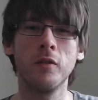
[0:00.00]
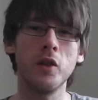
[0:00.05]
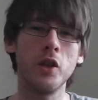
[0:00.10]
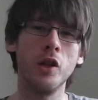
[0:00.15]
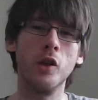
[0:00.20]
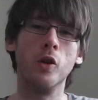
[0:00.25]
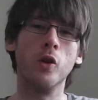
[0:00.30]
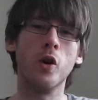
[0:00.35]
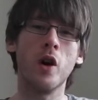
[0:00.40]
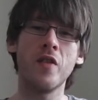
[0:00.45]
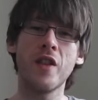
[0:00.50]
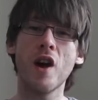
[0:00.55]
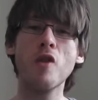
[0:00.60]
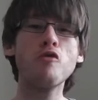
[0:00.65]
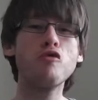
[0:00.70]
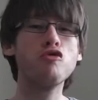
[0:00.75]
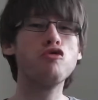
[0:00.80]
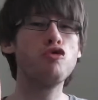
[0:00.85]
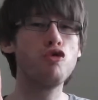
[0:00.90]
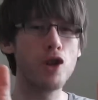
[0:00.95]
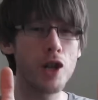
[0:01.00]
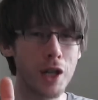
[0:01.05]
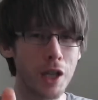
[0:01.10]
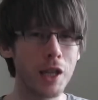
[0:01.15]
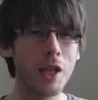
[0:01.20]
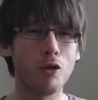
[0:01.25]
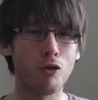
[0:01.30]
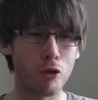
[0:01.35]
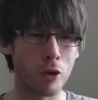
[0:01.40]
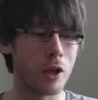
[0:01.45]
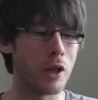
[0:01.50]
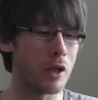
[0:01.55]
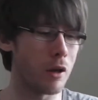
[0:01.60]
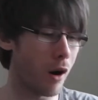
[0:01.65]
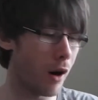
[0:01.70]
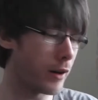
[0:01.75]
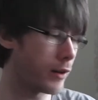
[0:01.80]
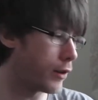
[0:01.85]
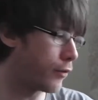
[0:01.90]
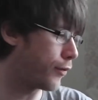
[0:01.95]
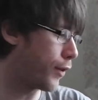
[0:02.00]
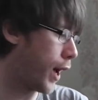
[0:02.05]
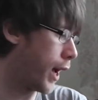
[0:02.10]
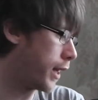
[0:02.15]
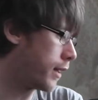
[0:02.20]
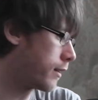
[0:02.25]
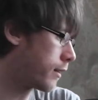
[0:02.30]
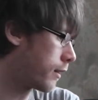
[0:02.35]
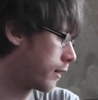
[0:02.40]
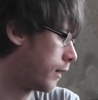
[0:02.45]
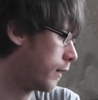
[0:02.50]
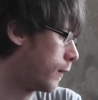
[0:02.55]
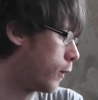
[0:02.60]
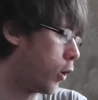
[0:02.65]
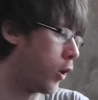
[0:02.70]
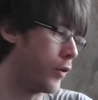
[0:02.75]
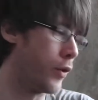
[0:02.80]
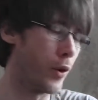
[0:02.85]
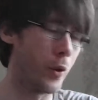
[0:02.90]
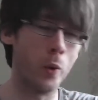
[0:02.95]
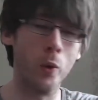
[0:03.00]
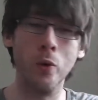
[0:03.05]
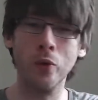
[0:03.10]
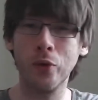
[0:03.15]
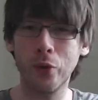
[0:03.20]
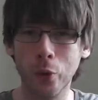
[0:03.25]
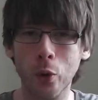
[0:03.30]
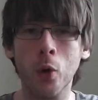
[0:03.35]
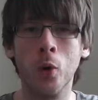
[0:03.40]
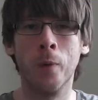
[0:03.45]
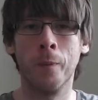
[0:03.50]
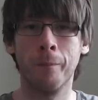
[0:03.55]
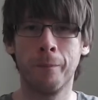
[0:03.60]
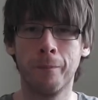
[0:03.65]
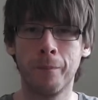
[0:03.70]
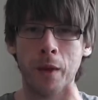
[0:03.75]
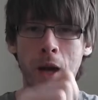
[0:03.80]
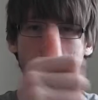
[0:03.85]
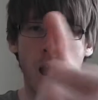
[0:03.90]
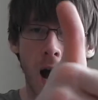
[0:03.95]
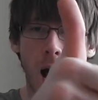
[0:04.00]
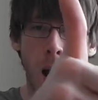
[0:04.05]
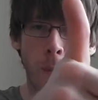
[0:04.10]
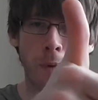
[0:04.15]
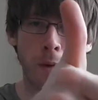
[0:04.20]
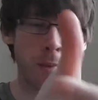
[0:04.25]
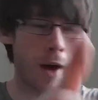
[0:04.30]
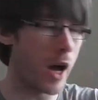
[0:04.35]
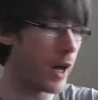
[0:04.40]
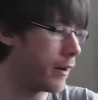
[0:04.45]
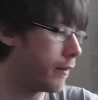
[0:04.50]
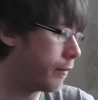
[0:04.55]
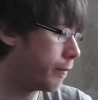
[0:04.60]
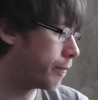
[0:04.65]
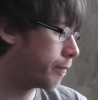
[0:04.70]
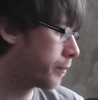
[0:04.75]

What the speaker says: you know, and they're really, really hard to find on their own, so happy man.